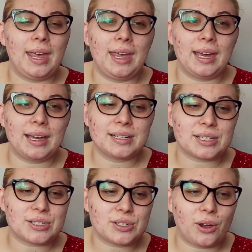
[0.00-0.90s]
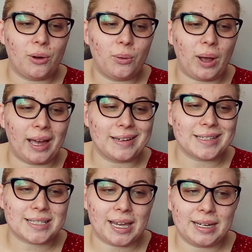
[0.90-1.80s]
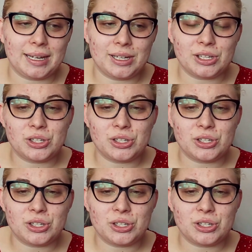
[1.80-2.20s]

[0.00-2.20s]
and so I decided